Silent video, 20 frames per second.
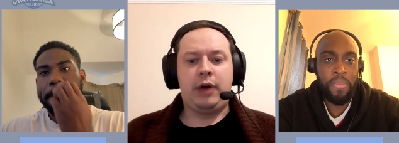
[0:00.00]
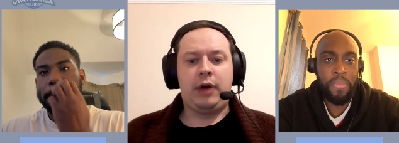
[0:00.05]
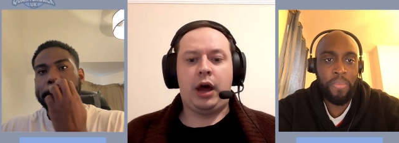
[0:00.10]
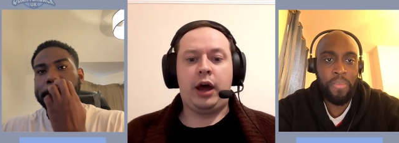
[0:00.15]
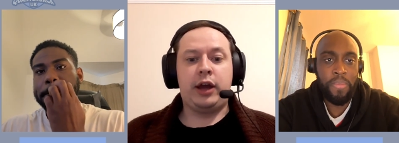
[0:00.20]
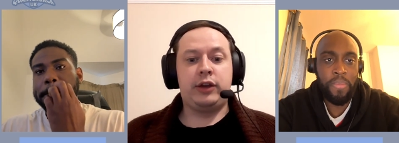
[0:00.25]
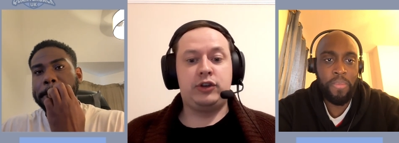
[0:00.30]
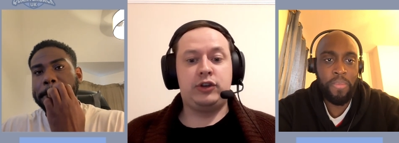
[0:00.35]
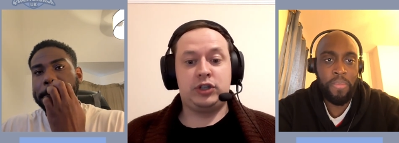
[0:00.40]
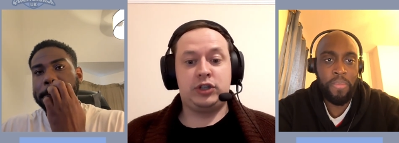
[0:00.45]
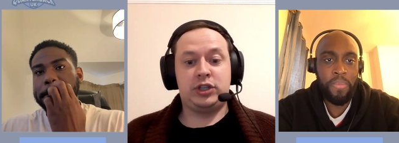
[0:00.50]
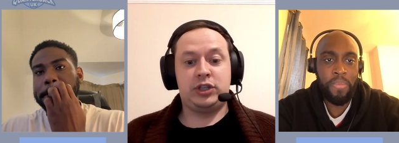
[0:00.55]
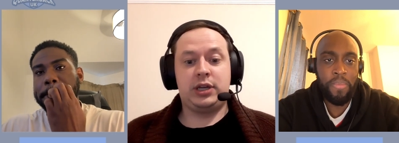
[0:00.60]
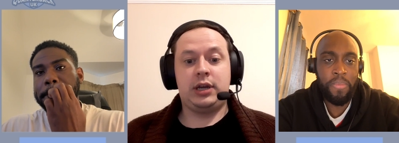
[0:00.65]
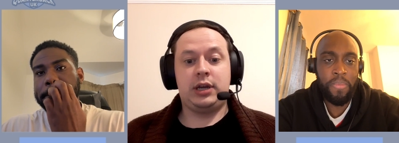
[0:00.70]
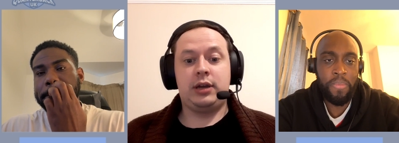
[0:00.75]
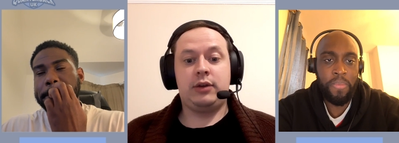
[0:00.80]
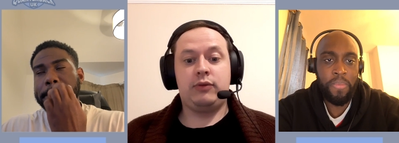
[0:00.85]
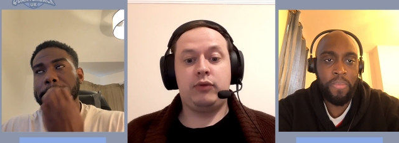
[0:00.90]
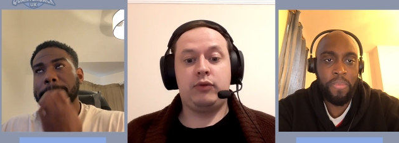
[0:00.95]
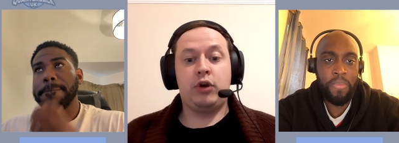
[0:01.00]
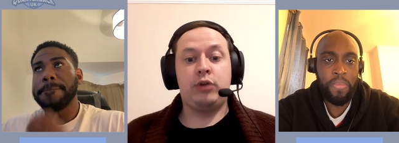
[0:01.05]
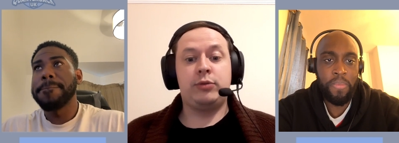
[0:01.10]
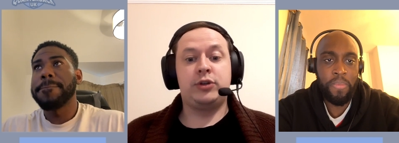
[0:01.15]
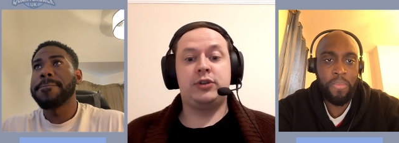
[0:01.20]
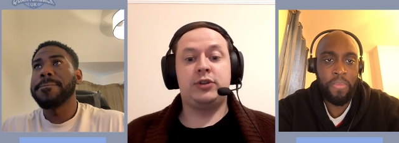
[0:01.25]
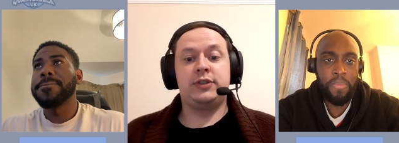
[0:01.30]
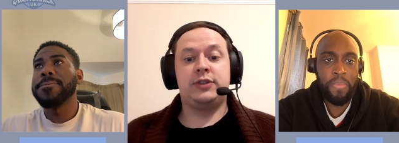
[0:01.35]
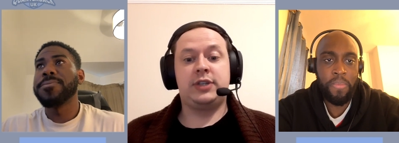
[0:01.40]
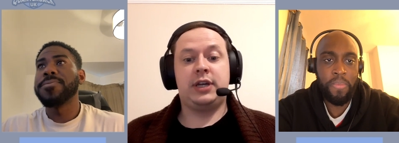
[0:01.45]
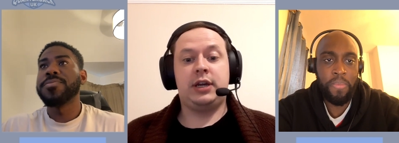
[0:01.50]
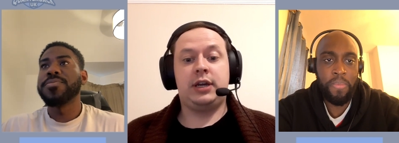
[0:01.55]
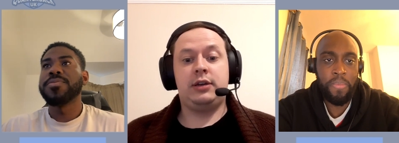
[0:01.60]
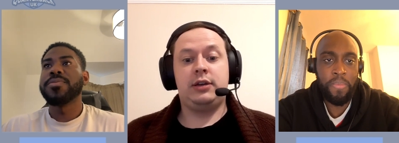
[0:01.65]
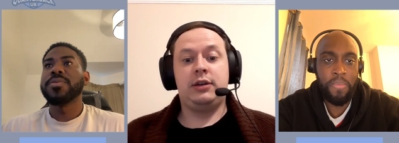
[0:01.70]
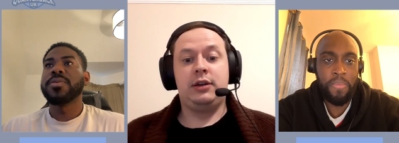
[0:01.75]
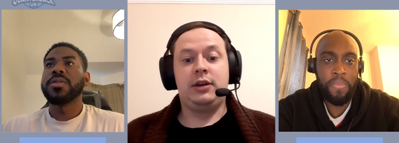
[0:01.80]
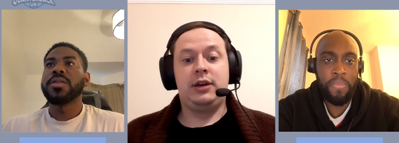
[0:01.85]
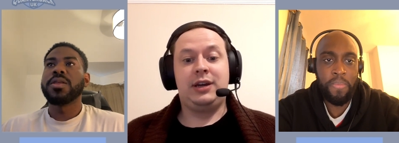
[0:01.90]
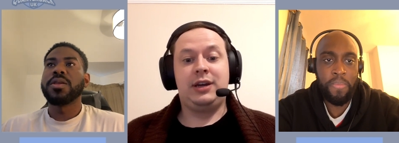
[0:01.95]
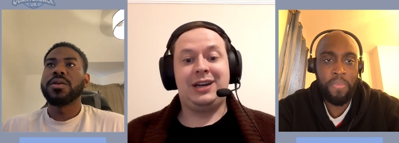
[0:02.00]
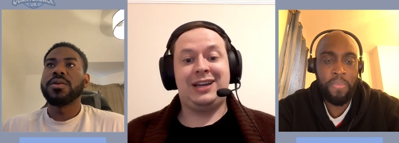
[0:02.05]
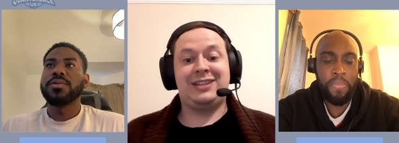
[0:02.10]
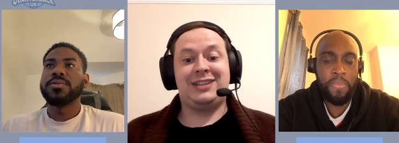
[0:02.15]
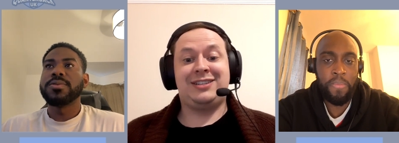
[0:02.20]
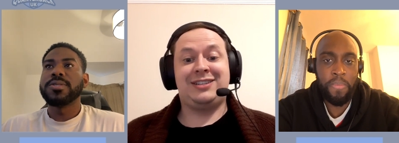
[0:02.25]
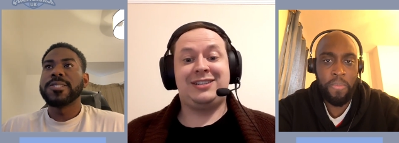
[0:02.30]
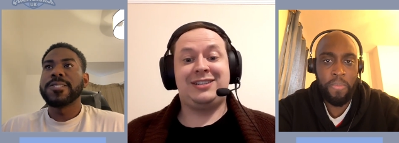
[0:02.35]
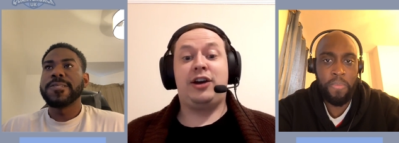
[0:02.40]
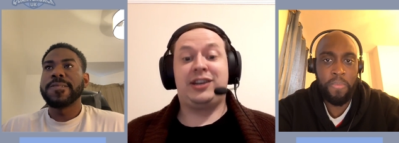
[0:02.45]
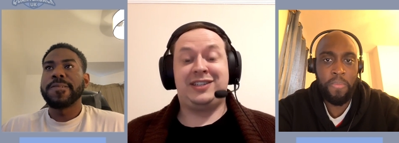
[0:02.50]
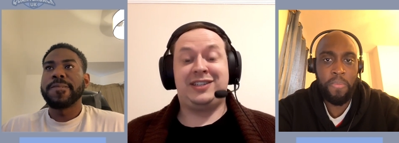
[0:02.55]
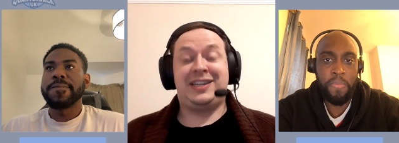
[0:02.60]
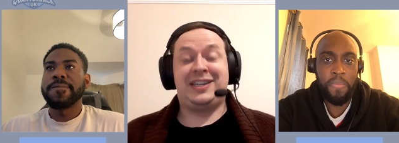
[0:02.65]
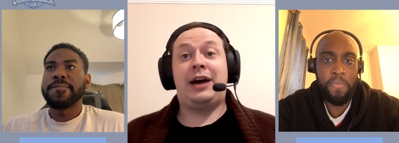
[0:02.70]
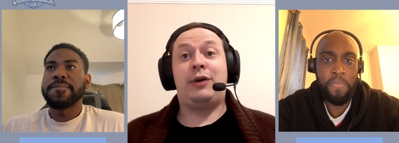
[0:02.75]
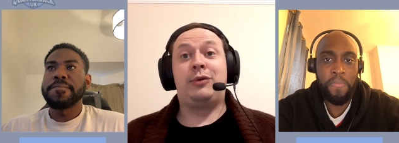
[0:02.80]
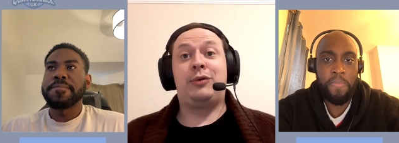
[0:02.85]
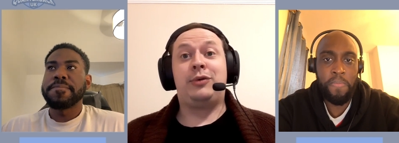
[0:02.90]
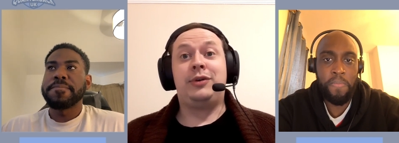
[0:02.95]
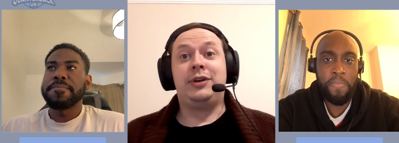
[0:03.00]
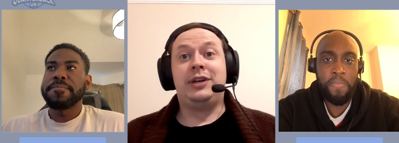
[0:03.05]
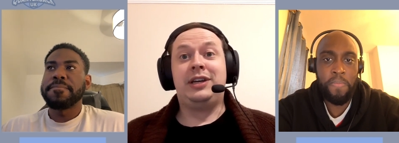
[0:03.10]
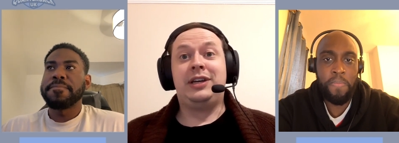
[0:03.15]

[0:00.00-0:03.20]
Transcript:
Speaker 1: I just think Rome Odunze has lucked out